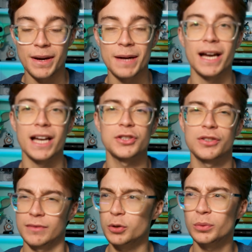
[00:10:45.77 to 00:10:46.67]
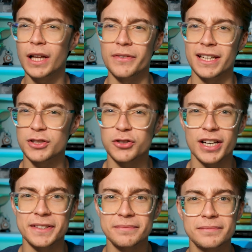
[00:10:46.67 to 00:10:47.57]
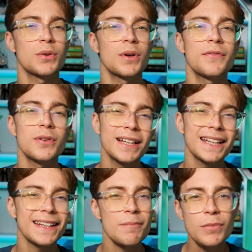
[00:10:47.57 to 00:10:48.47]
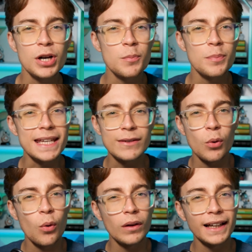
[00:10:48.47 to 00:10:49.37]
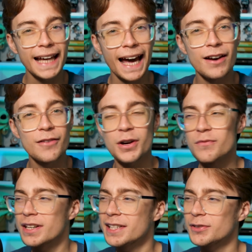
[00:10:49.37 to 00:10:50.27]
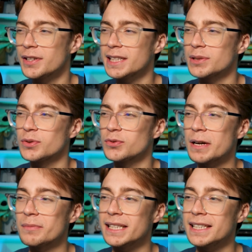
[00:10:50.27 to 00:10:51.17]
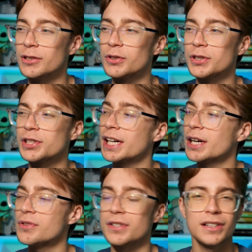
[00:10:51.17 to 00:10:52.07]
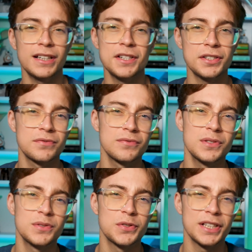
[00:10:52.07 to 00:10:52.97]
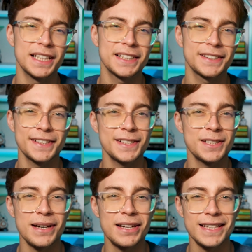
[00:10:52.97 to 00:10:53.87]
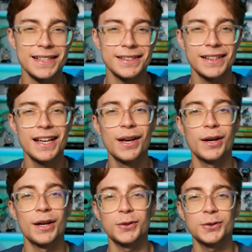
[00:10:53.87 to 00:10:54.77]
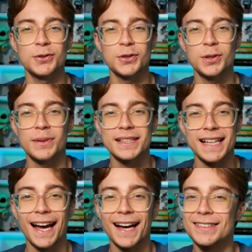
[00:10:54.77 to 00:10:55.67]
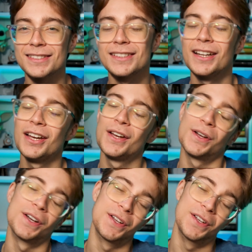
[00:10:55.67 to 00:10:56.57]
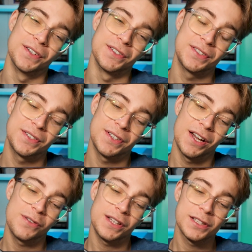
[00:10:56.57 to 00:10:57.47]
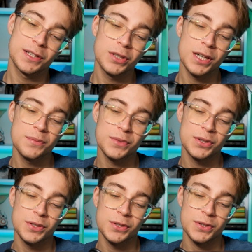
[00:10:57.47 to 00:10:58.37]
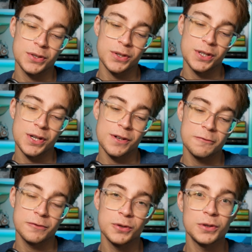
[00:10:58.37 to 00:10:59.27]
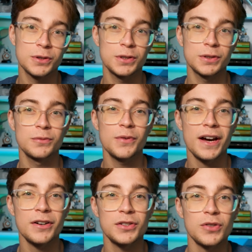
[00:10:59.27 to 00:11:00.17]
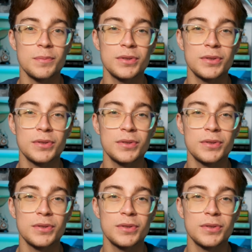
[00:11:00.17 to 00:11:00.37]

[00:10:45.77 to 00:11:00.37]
the Bad Batch. You'll love it. It's great. So I feel like that might be all I have. I'm really sorry this was rambly. You can just tell that I just was really excited about this, and also just a bit sad. And I feel like sometimes you just gotta talk without a